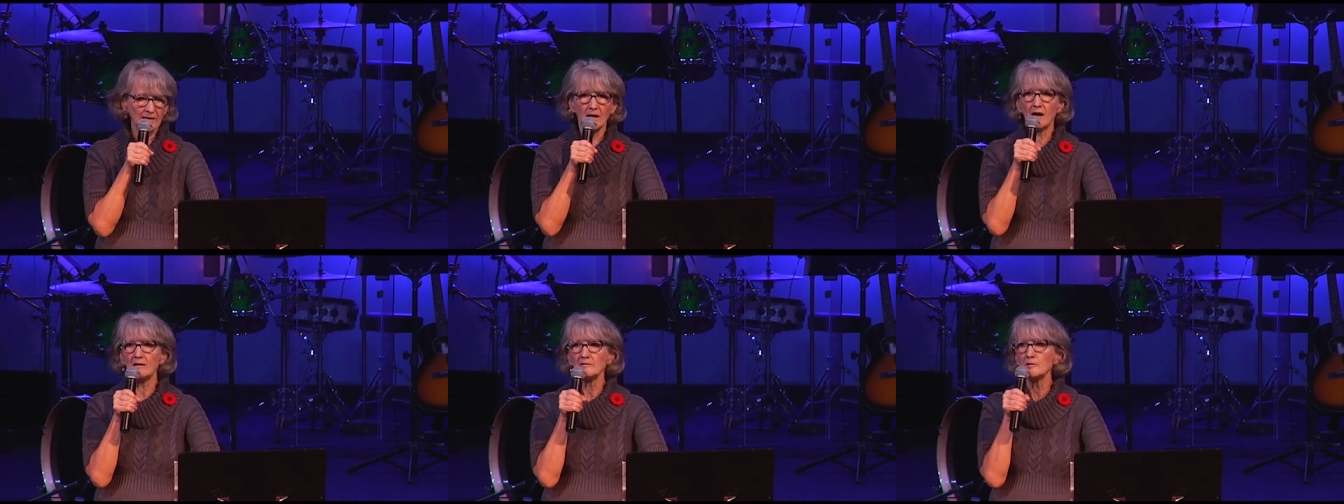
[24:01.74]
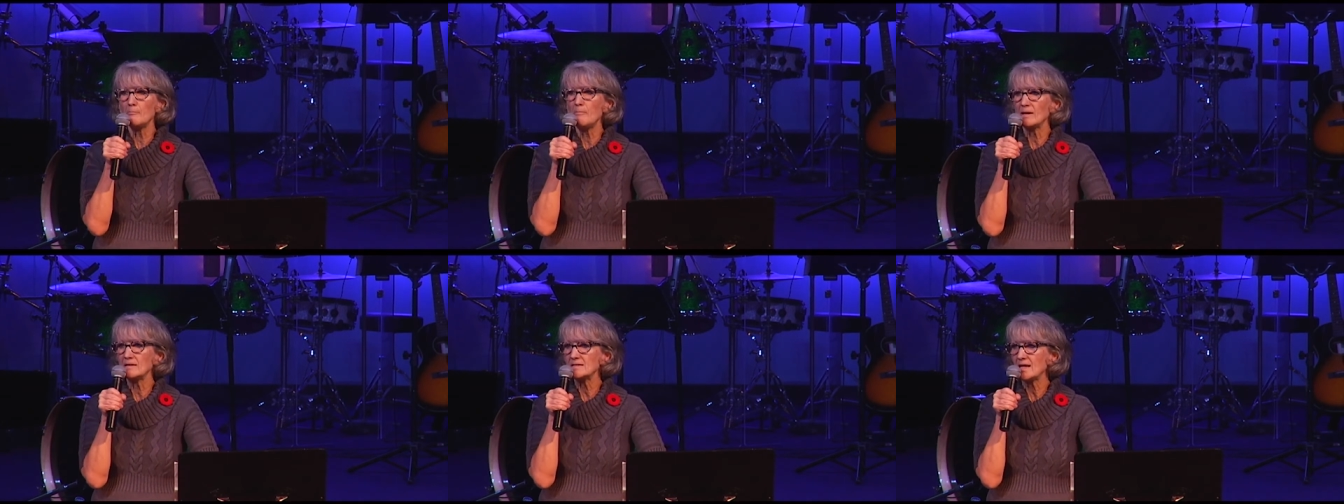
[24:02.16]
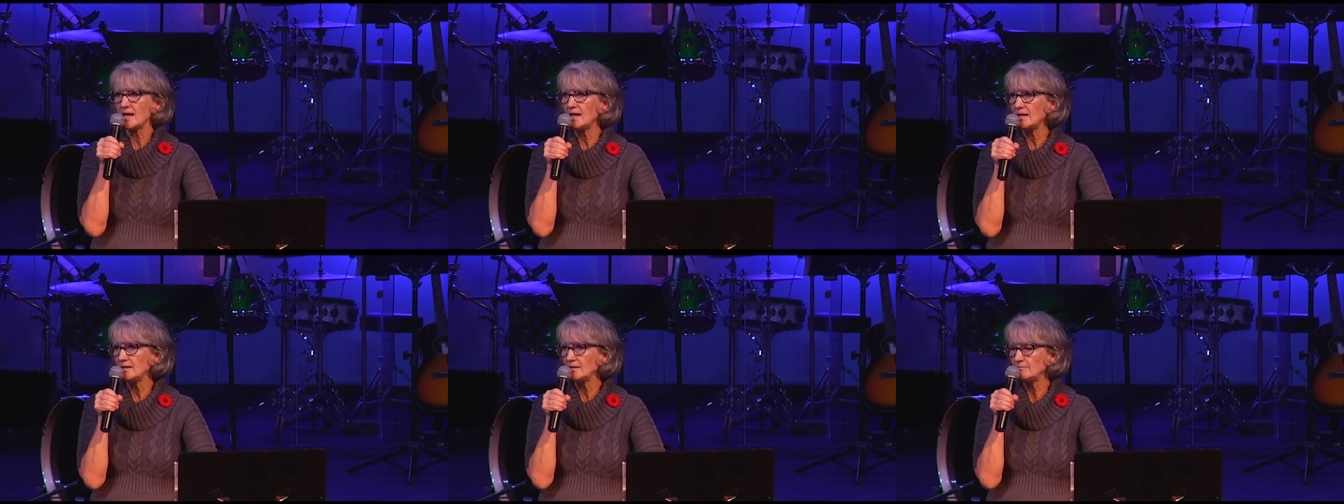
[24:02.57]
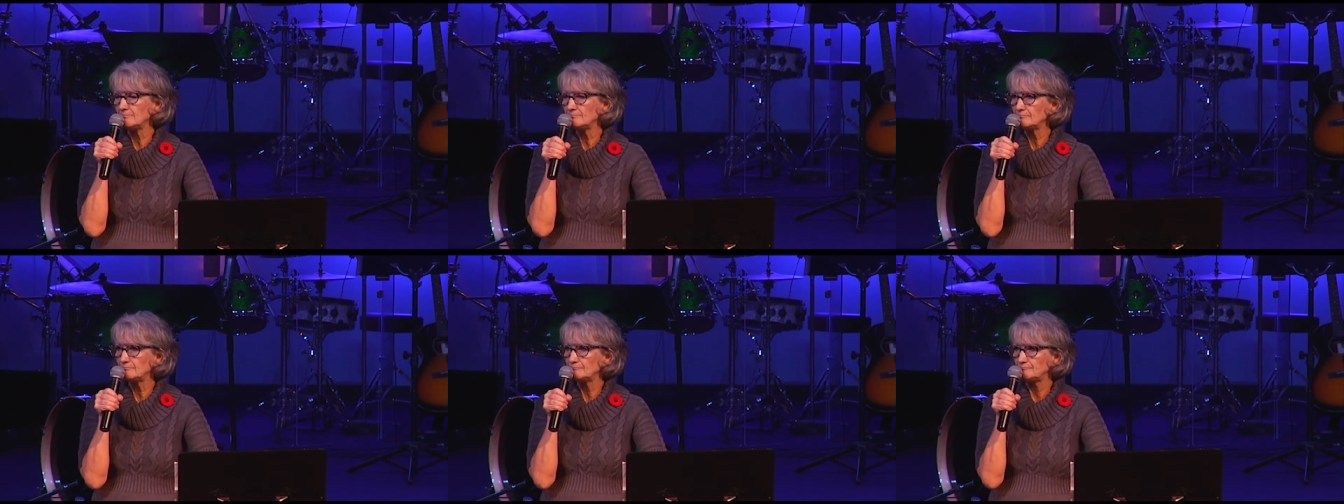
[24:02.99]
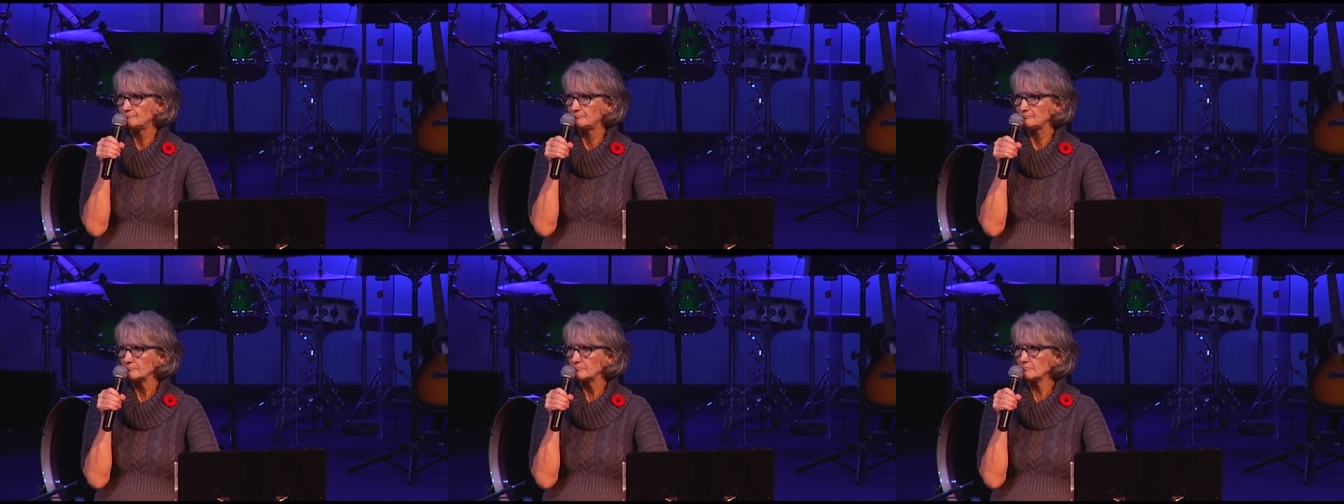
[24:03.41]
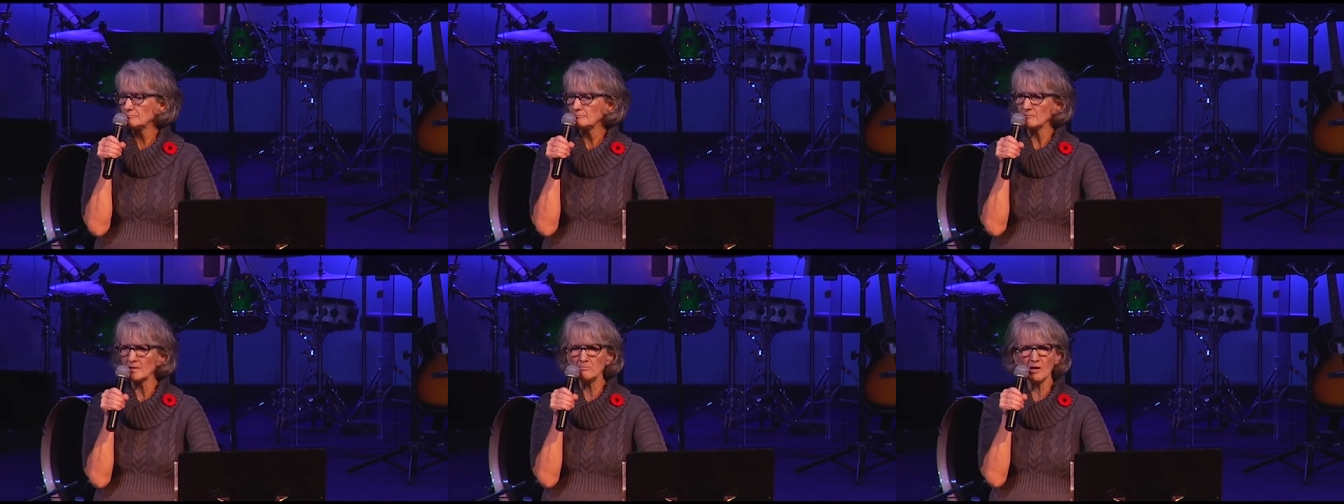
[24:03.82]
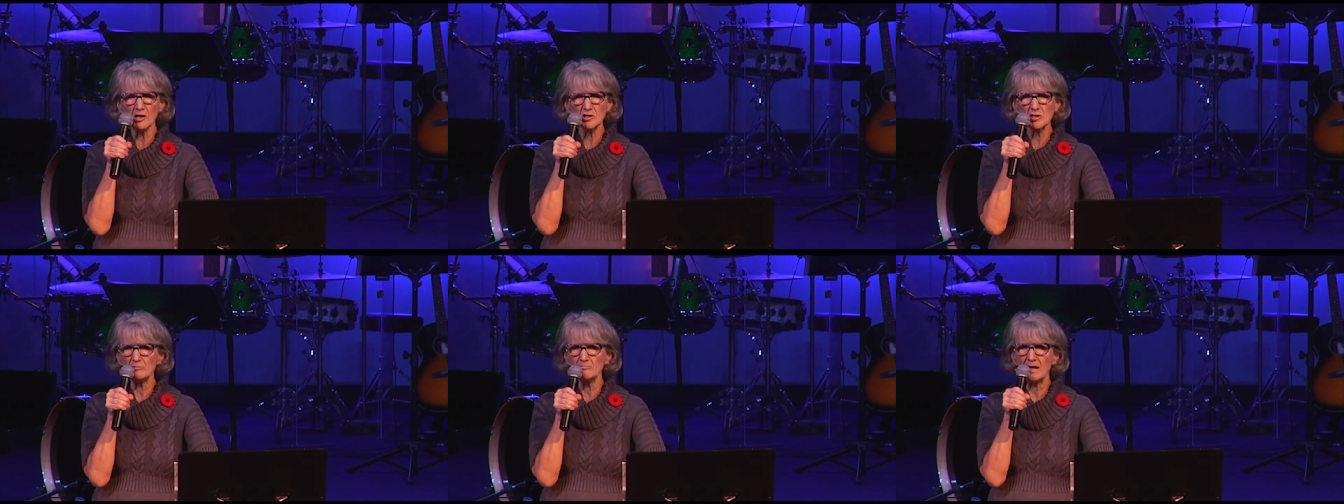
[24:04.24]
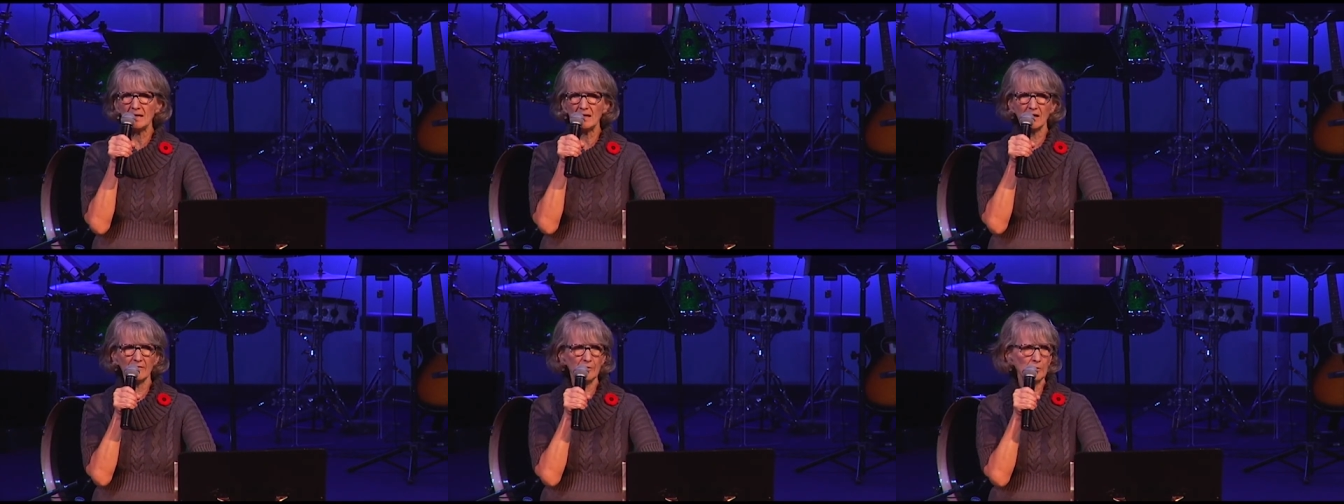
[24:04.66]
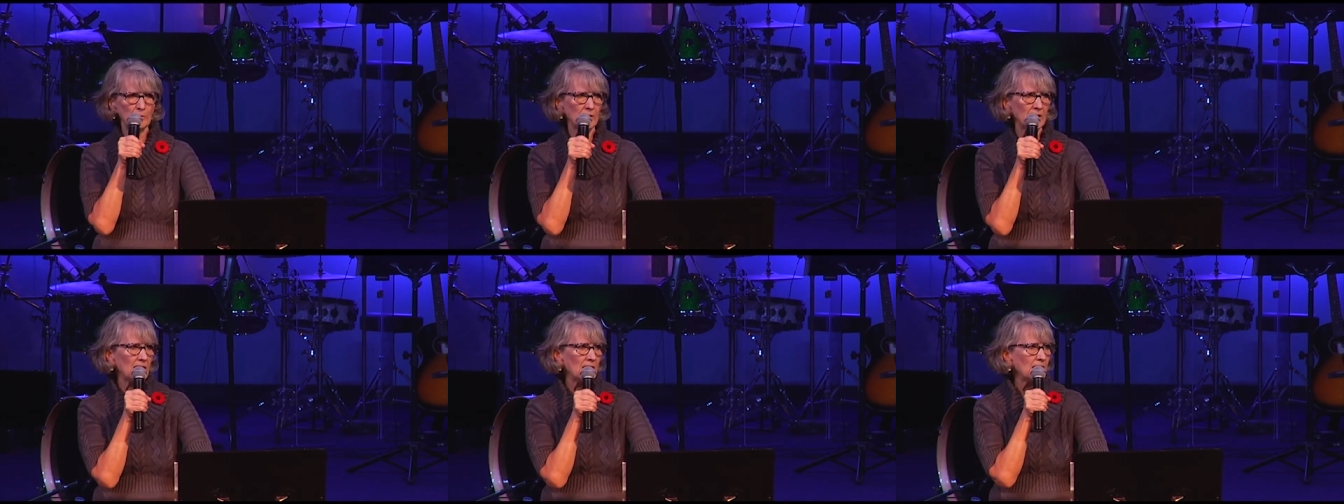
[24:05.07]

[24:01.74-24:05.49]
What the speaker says: and Huldah Buntain. I'm not sure many of you